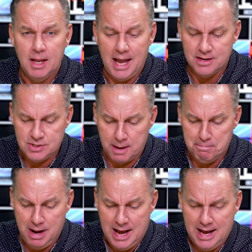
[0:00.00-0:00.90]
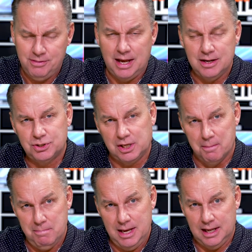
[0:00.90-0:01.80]
as a mind that is
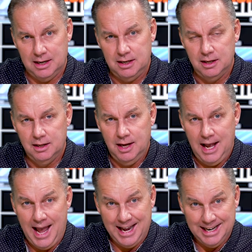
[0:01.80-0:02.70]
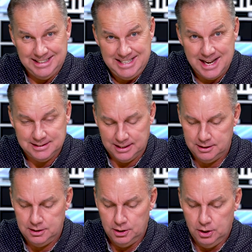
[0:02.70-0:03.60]
committed and
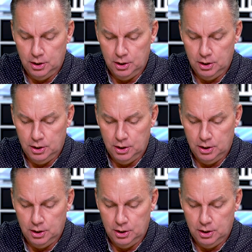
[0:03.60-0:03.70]
addicted